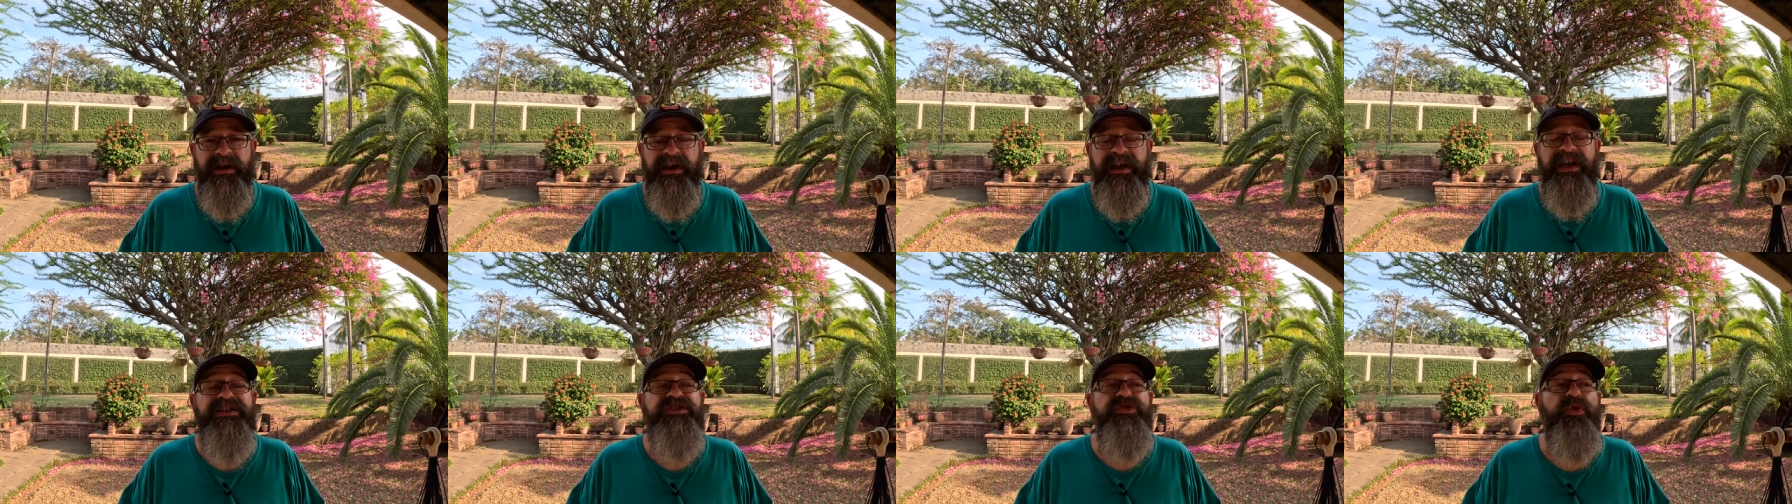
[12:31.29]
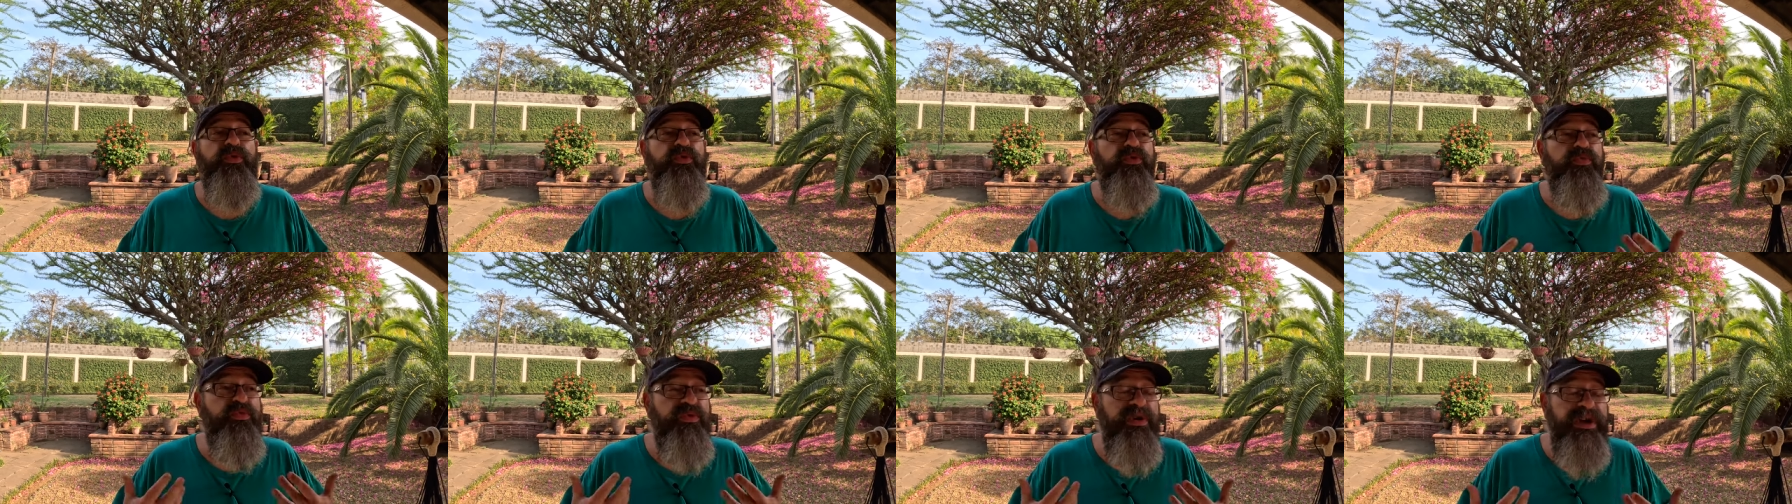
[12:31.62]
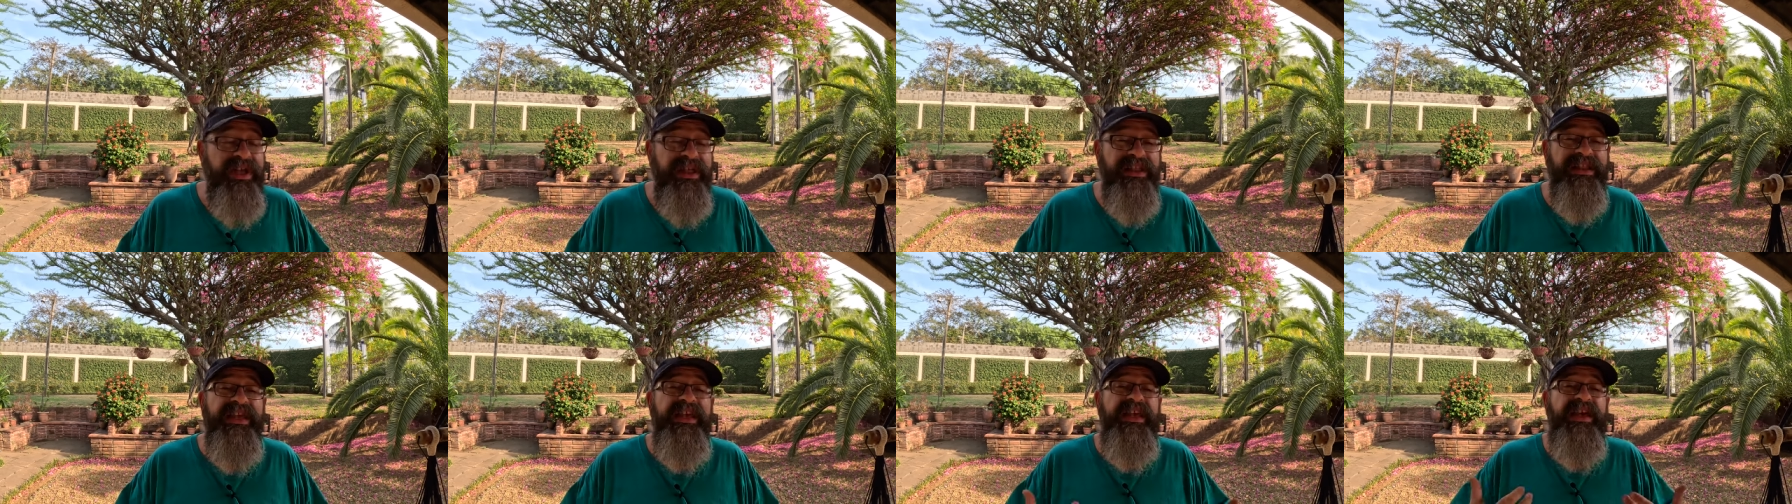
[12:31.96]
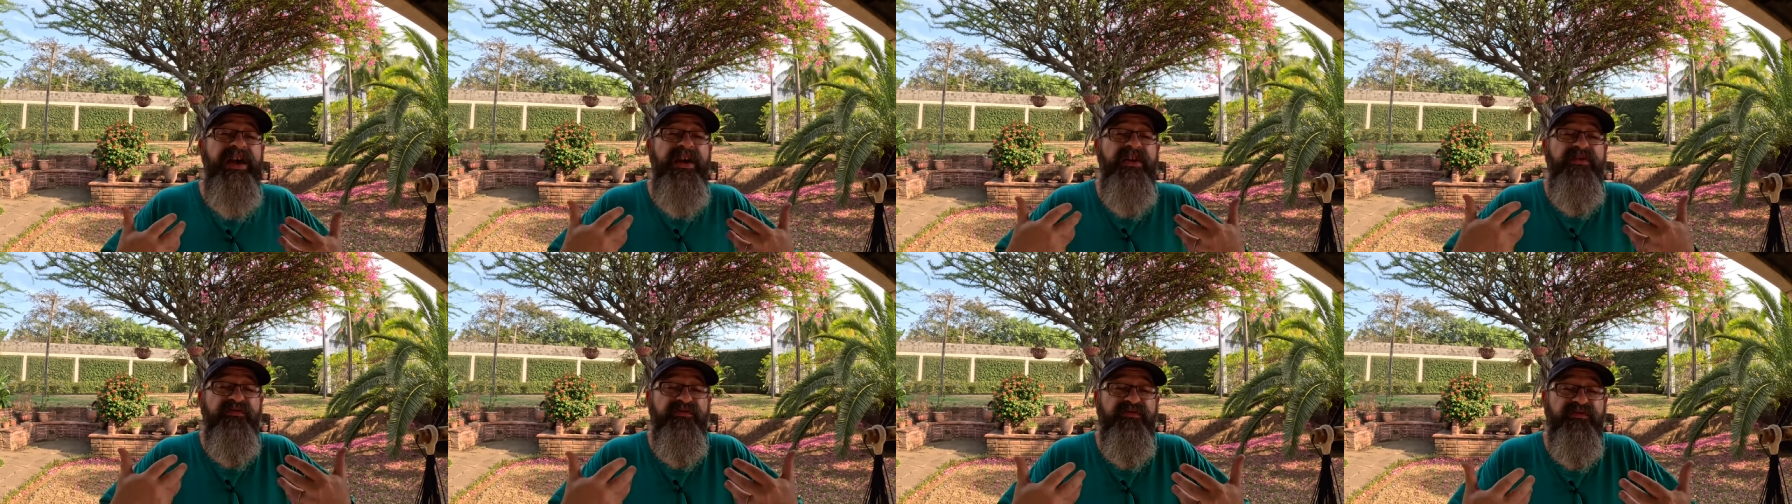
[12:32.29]
is a really
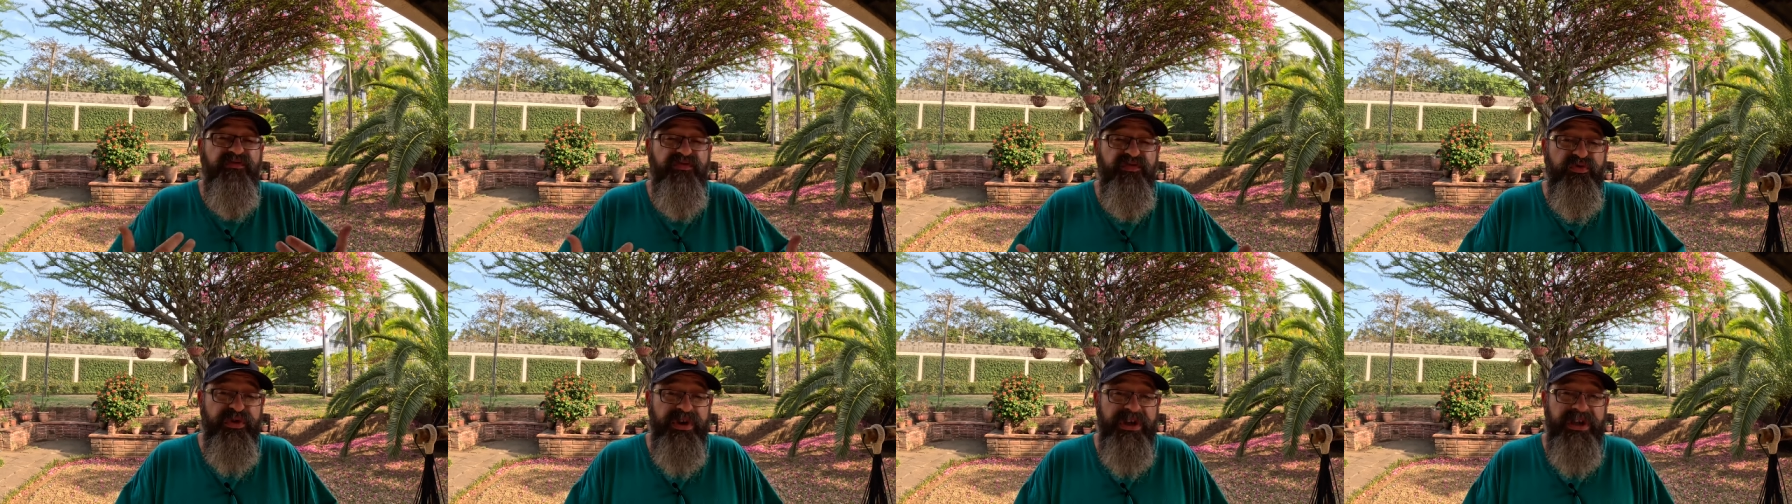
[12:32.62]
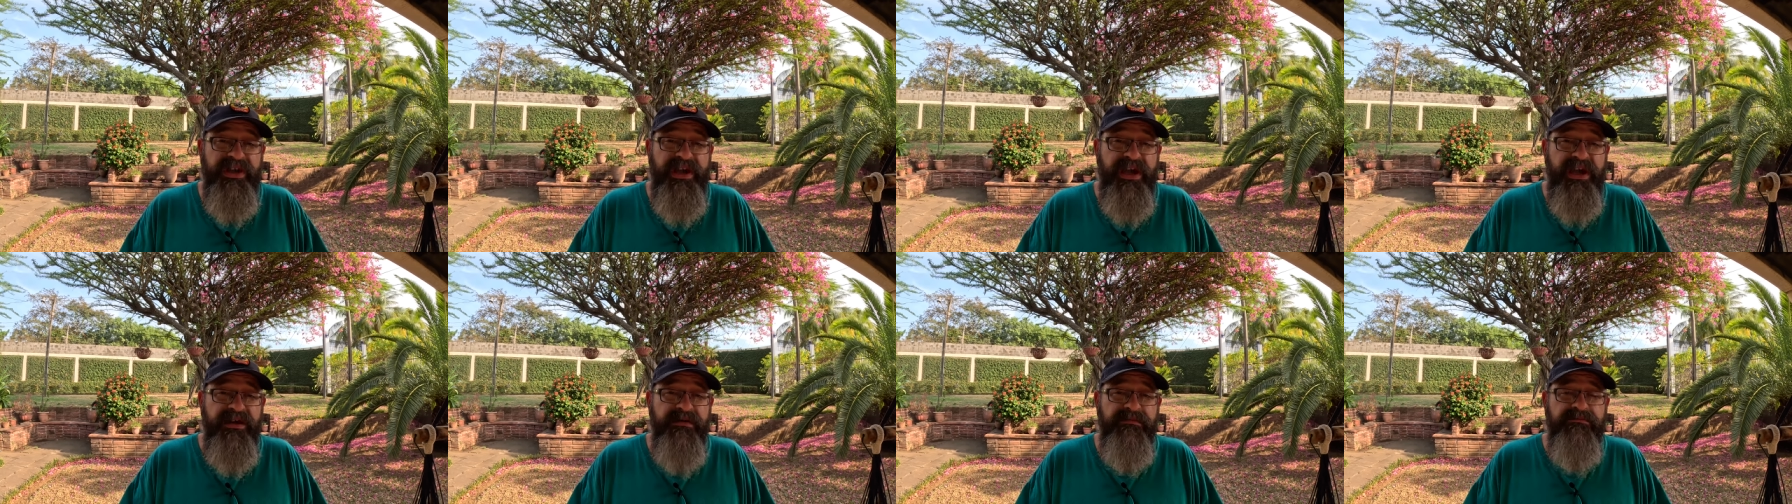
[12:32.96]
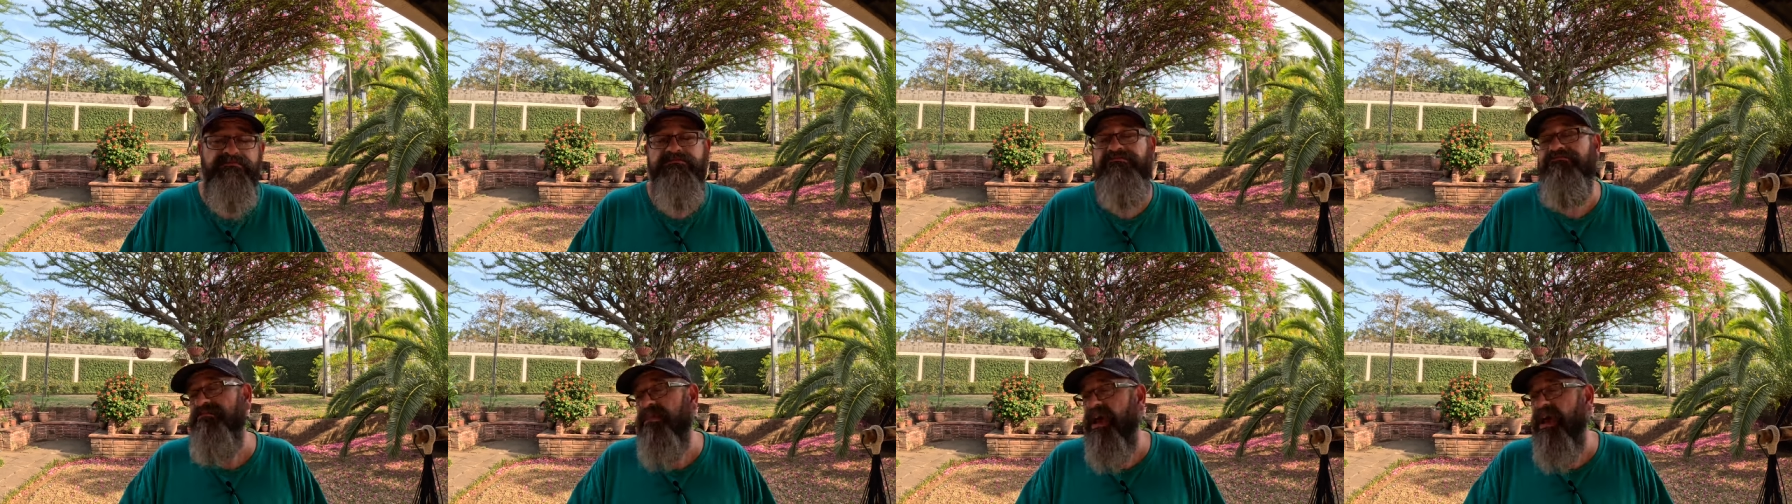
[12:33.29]
freeing